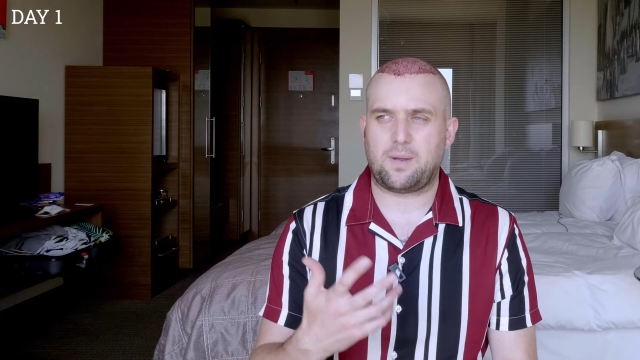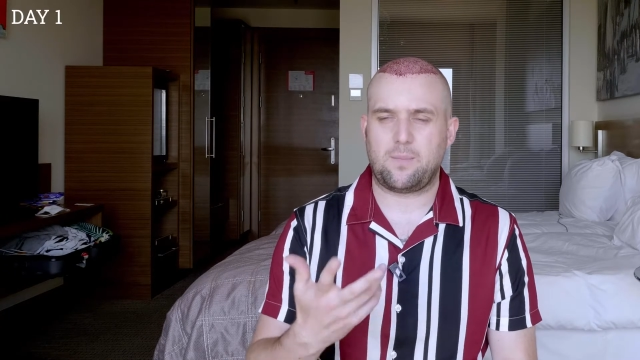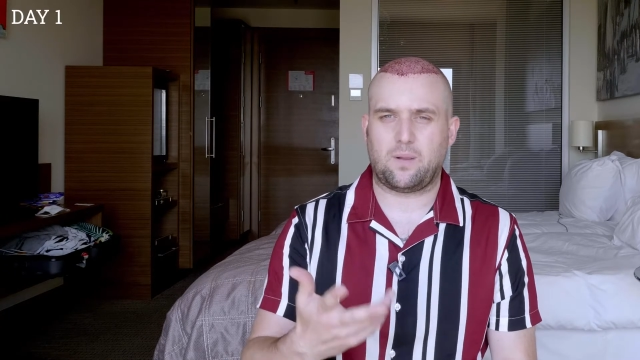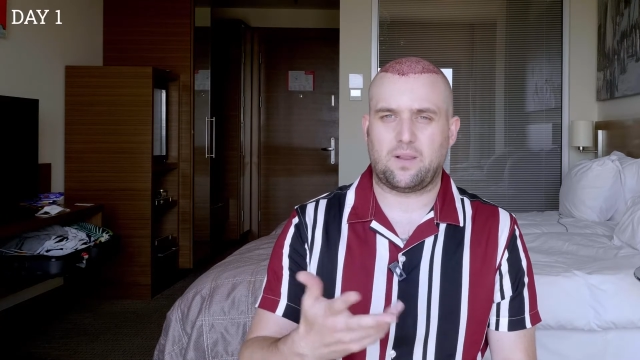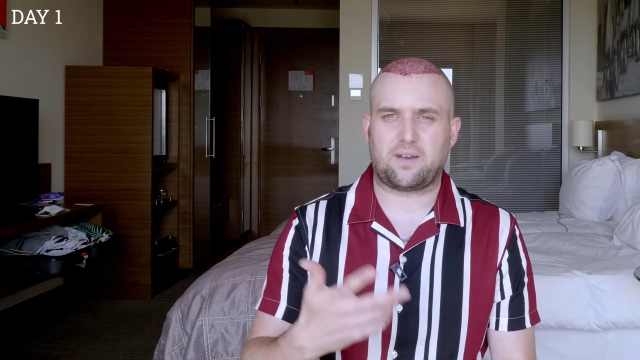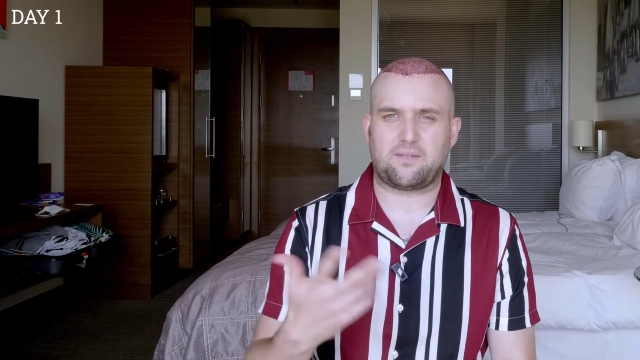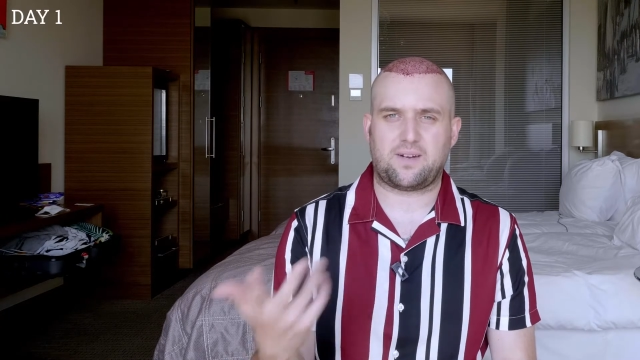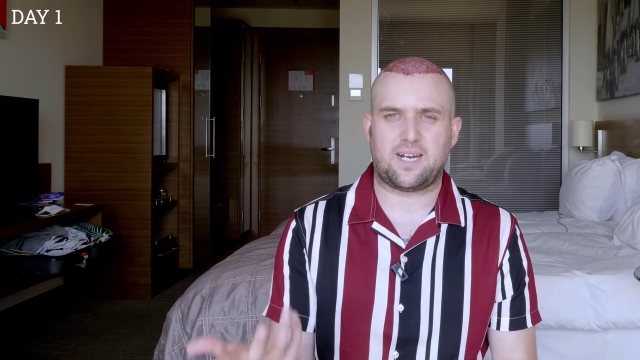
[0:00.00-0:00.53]

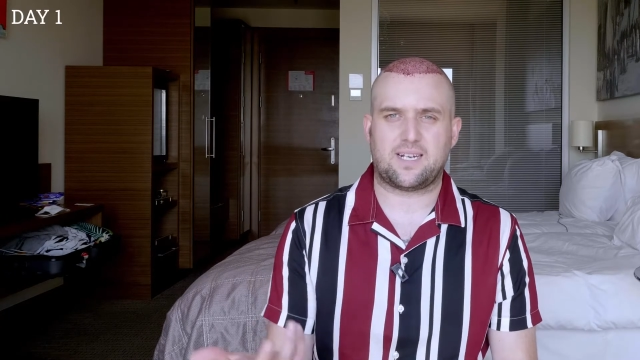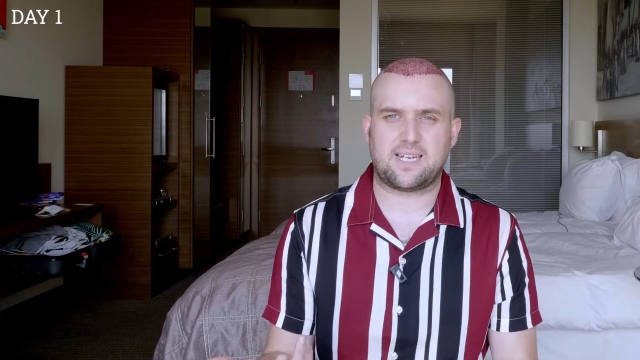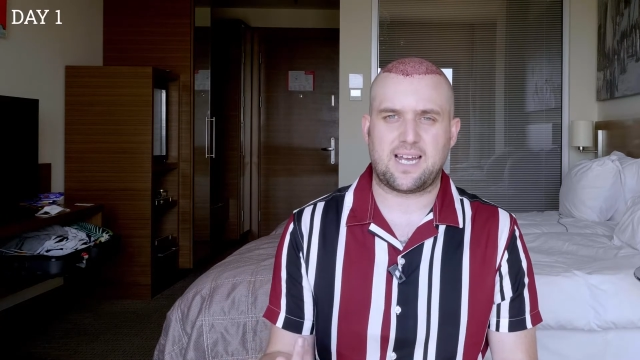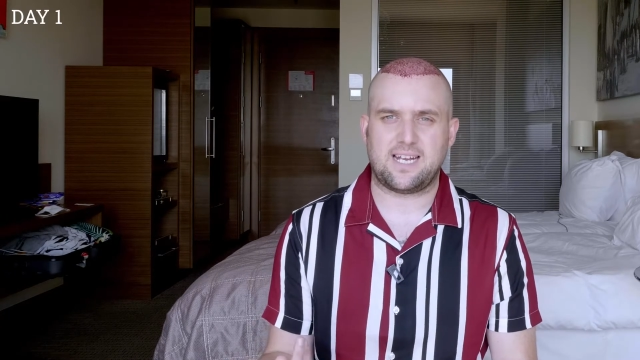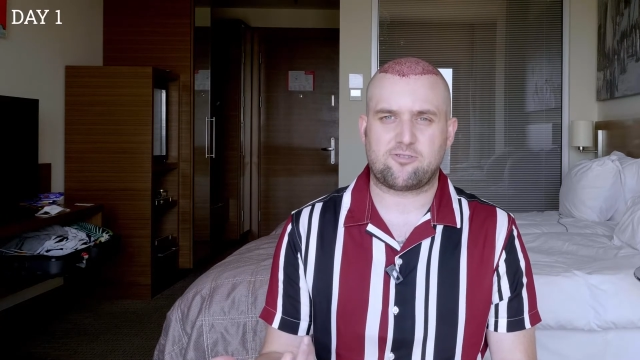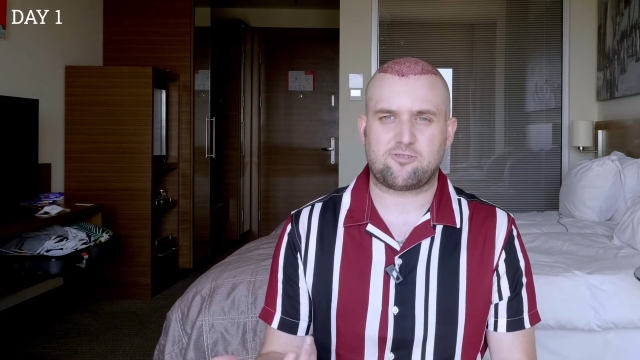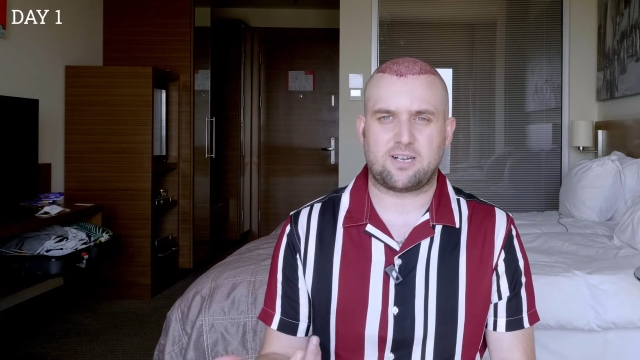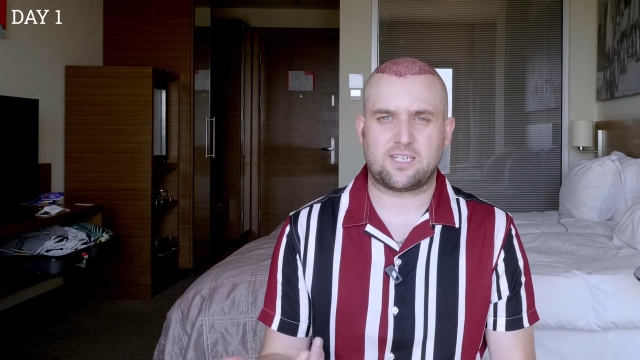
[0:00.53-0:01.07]
people that have had
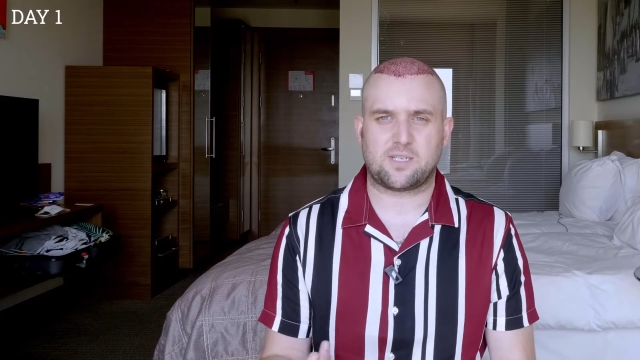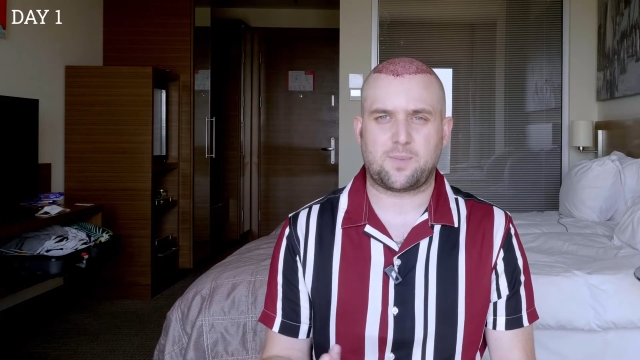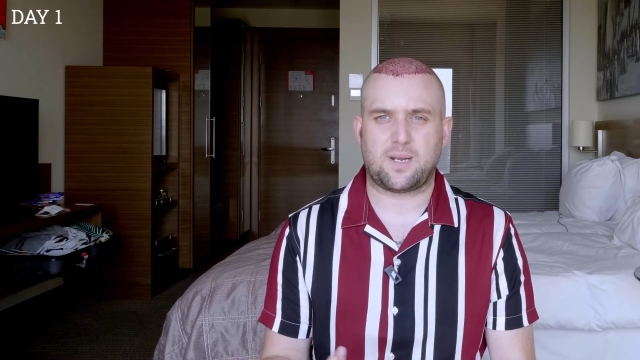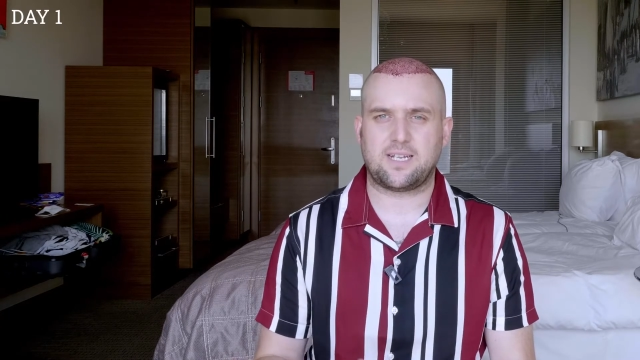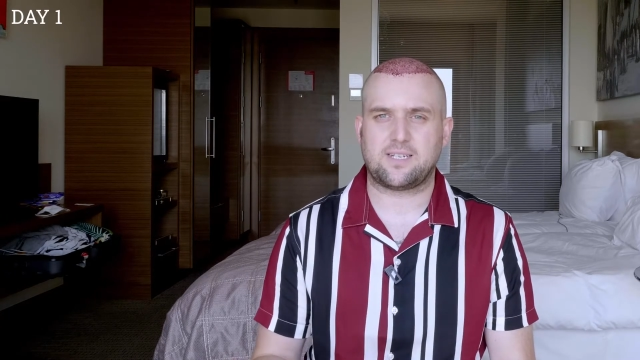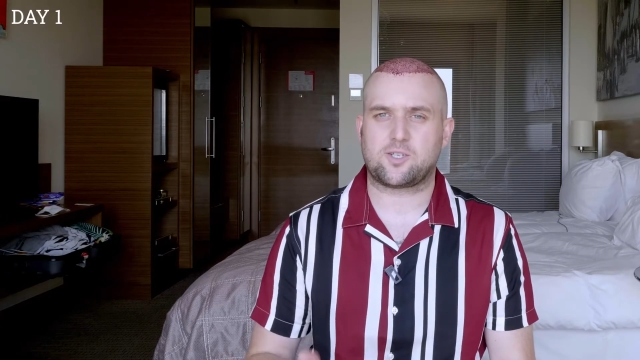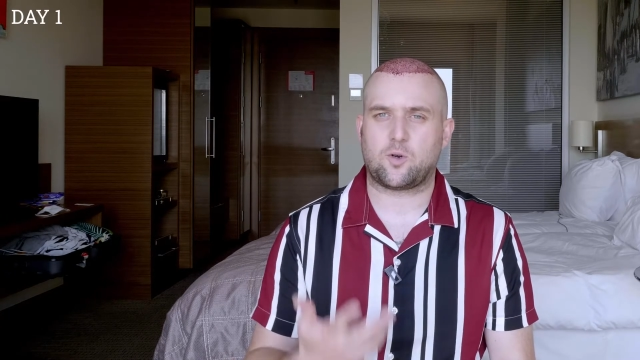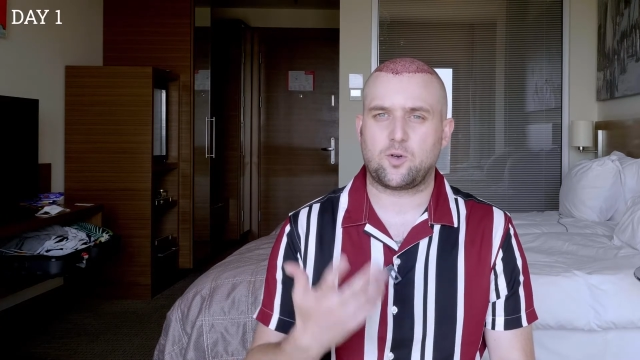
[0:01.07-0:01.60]
hair transplants,